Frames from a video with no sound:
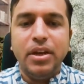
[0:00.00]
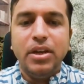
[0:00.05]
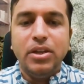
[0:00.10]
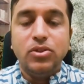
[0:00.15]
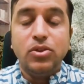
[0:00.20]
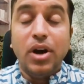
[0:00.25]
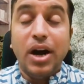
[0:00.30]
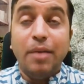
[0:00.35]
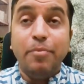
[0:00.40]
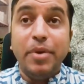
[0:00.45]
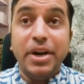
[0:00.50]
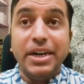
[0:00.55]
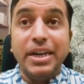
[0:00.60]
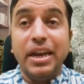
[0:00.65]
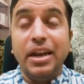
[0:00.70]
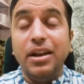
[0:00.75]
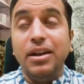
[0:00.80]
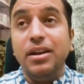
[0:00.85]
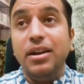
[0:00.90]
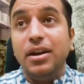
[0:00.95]
So up
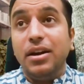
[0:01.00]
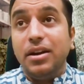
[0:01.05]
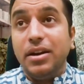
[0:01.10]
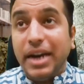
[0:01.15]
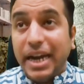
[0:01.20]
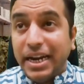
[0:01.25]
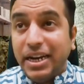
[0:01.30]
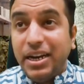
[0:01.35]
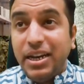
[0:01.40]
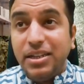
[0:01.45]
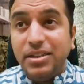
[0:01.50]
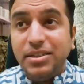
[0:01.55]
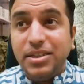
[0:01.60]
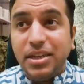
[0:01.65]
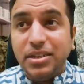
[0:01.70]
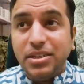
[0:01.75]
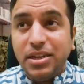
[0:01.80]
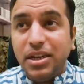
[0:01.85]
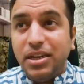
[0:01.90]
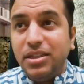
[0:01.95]
until 19th
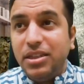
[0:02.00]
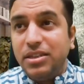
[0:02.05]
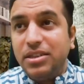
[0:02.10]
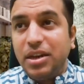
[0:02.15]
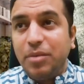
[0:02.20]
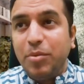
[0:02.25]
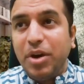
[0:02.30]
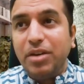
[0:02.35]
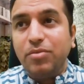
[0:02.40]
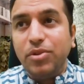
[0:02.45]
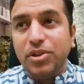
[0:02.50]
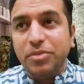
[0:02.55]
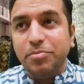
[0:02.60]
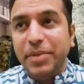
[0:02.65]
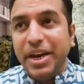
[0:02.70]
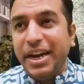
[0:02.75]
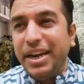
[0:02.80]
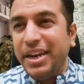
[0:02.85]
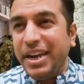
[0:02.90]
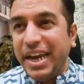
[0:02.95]
century, this remark was
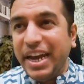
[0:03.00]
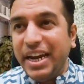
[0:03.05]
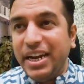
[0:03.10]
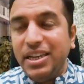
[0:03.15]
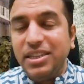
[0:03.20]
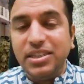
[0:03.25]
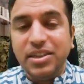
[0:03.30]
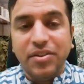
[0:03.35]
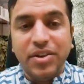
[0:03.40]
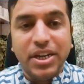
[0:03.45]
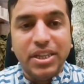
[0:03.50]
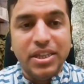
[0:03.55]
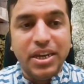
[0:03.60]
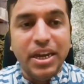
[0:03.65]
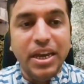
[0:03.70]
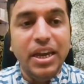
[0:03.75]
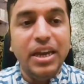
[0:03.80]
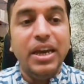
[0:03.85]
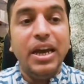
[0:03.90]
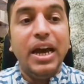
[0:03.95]
made in
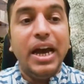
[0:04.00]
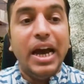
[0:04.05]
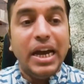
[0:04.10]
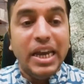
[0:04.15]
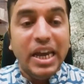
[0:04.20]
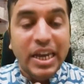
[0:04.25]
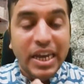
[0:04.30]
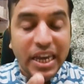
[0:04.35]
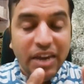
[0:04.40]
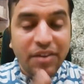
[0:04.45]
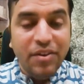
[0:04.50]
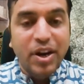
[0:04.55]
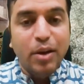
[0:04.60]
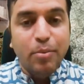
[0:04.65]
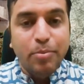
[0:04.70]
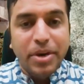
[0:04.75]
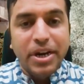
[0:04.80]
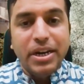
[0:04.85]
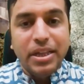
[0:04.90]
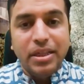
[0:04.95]
1873. Even
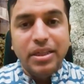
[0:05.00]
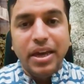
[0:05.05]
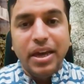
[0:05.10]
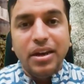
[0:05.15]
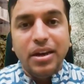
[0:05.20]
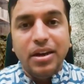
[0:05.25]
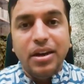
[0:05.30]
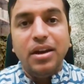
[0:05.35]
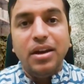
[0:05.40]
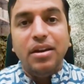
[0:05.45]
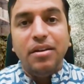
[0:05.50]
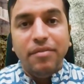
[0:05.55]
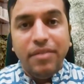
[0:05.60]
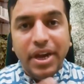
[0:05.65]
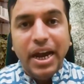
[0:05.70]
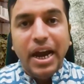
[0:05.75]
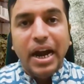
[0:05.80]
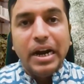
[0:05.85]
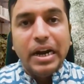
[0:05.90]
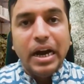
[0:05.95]
up until then, we
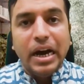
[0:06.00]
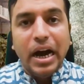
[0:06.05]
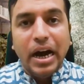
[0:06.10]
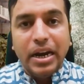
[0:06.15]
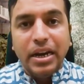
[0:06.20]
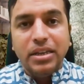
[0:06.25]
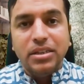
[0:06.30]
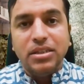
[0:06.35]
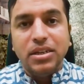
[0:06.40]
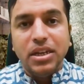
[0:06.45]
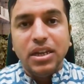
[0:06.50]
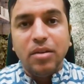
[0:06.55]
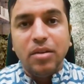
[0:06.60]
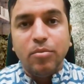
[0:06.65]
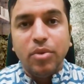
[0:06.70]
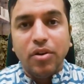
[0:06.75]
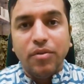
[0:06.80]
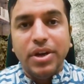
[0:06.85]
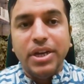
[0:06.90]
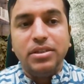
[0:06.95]
had our engineering
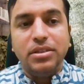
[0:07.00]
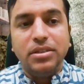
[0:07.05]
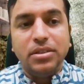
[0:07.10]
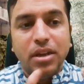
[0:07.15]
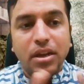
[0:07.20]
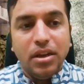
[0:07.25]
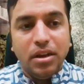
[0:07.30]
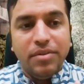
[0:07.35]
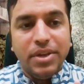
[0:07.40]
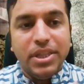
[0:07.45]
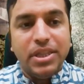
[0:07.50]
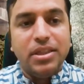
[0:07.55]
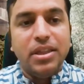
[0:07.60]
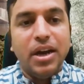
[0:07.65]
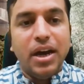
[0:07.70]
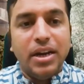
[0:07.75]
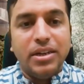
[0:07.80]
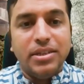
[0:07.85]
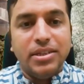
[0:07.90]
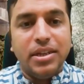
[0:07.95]
prowess with
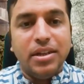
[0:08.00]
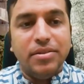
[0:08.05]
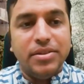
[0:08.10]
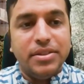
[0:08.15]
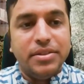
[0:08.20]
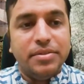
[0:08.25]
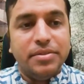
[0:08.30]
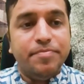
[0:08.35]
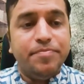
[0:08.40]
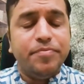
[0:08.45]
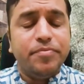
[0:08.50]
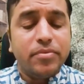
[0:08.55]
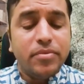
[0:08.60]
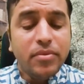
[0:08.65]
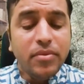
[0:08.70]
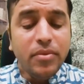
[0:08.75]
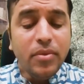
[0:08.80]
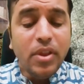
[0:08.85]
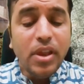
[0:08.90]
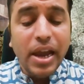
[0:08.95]
ourselves.
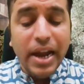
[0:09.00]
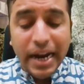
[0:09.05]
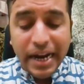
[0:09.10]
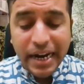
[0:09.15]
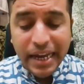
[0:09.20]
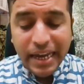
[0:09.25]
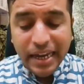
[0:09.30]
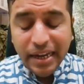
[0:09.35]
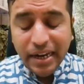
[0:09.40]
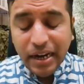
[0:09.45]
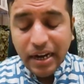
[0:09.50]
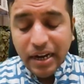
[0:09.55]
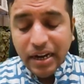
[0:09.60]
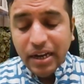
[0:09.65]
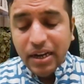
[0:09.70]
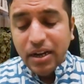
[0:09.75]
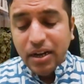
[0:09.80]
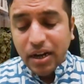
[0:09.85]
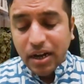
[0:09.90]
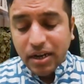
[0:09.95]
And here,
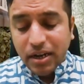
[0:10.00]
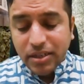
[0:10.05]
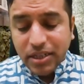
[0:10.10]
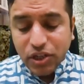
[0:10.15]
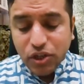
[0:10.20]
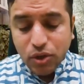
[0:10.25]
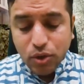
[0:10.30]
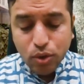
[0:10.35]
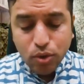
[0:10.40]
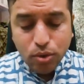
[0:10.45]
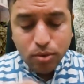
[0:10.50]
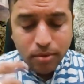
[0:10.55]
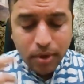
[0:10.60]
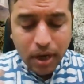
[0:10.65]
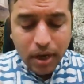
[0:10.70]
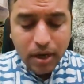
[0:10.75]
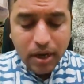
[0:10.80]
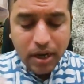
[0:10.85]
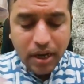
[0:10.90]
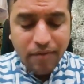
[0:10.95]
just to
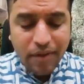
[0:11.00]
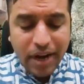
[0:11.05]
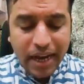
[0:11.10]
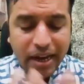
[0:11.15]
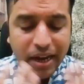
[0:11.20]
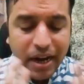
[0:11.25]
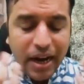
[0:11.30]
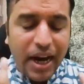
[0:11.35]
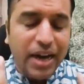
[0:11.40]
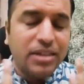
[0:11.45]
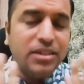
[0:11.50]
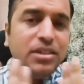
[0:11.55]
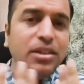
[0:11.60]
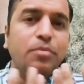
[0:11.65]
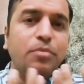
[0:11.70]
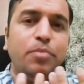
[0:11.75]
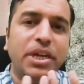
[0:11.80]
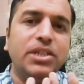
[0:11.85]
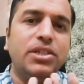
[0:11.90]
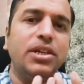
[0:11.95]
give like a larger
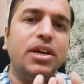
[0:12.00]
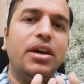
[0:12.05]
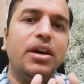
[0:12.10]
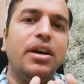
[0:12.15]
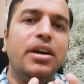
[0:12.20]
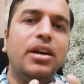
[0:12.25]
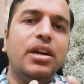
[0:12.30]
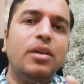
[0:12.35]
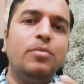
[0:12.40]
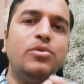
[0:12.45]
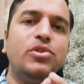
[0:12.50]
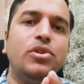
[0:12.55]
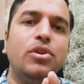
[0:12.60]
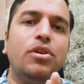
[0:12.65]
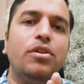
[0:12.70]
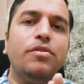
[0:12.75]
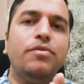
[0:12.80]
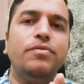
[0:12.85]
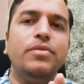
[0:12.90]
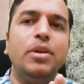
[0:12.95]
picture in terms
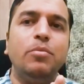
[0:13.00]
of